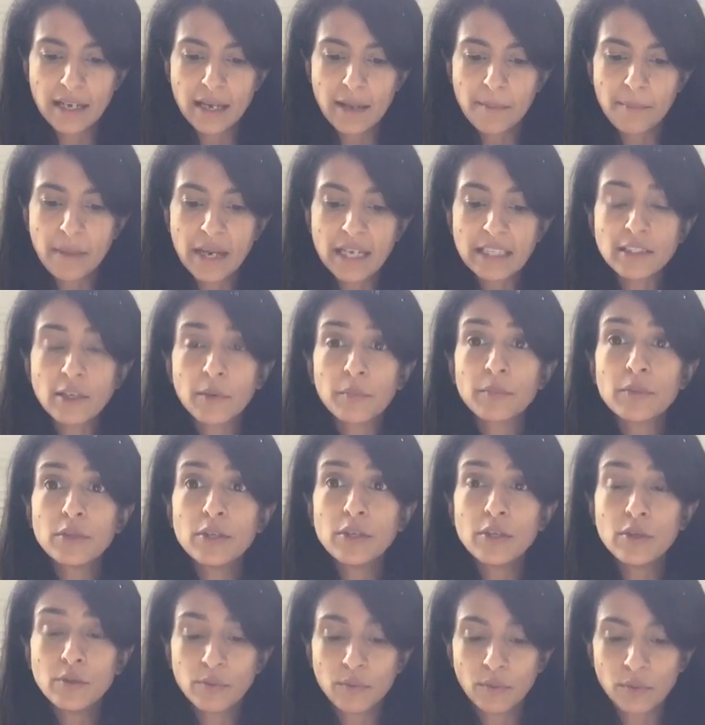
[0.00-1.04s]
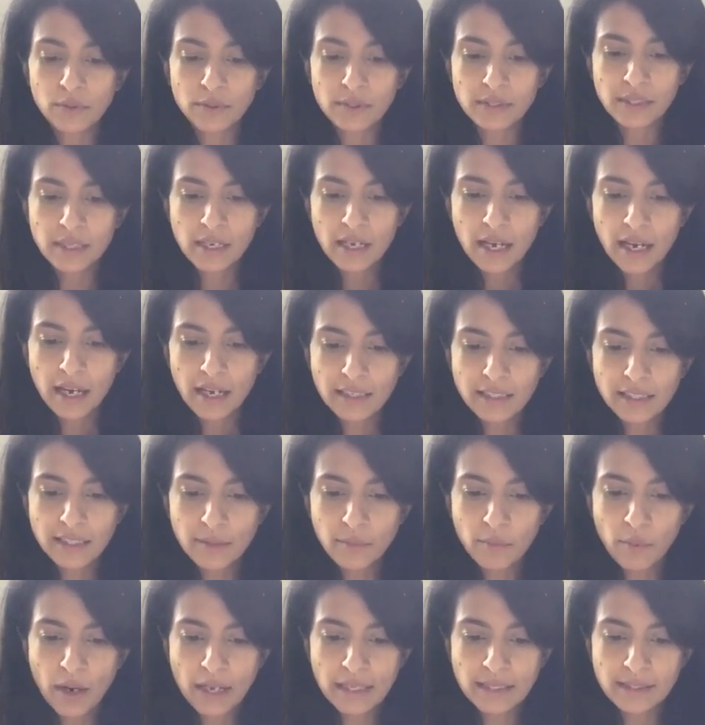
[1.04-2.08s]
made up new ones as she
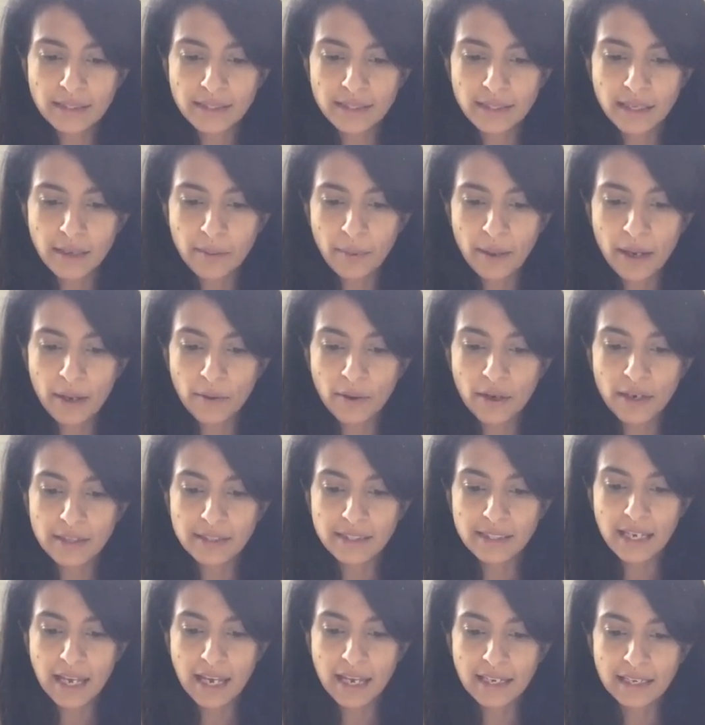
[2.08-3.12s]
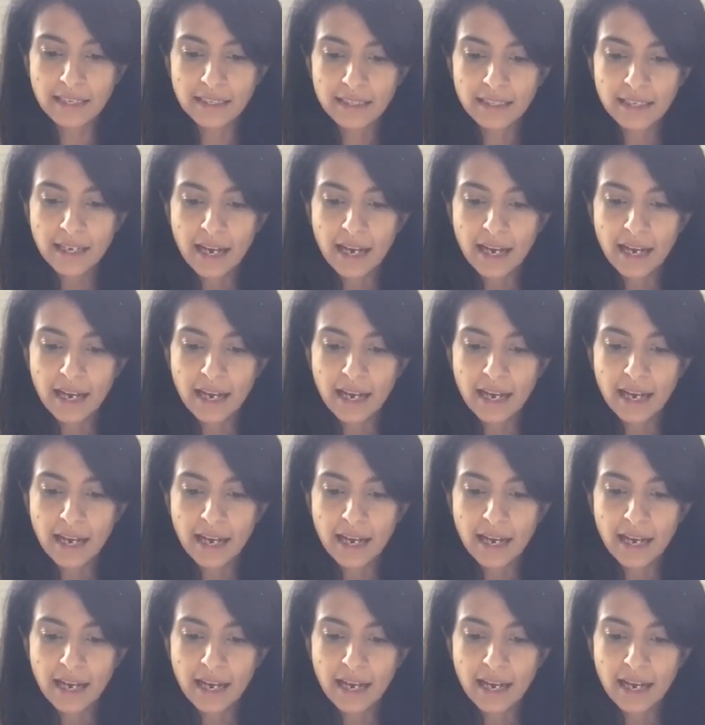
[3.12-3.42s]
went about her day,